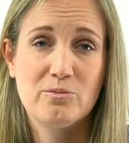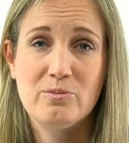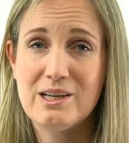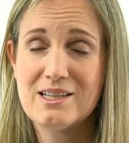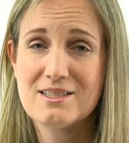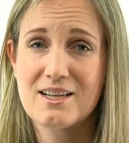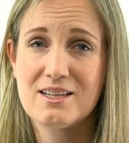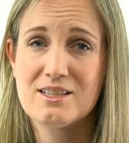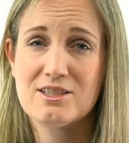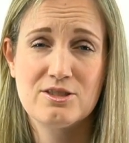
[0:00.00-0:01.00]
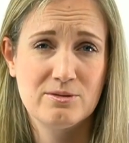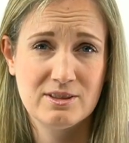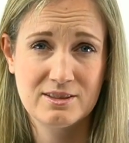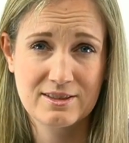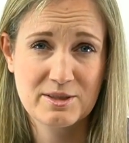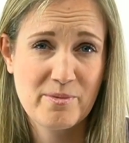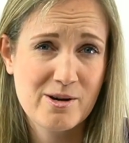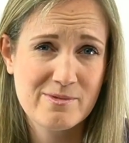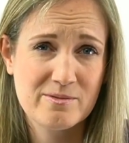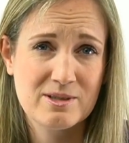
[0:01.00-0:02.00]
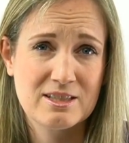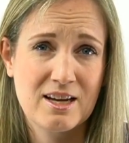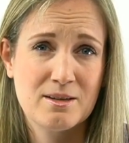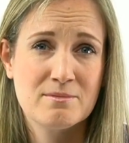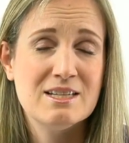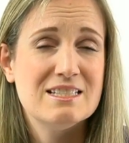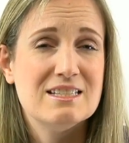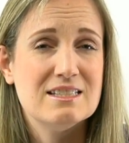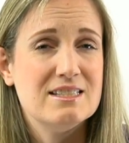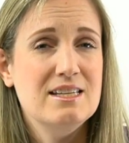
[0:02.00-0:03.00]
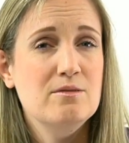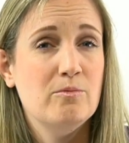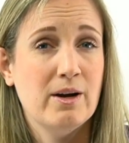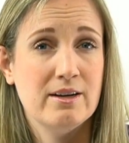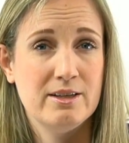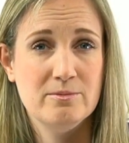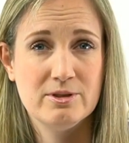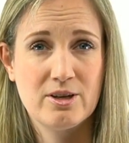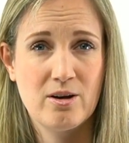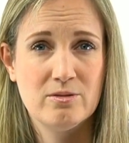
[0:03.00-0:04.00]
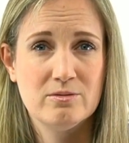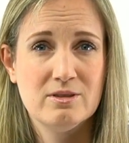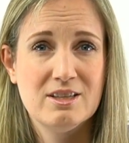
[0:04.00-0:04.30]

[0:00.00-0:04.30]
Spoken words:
we decided to do a little experiment one time to see where he would go,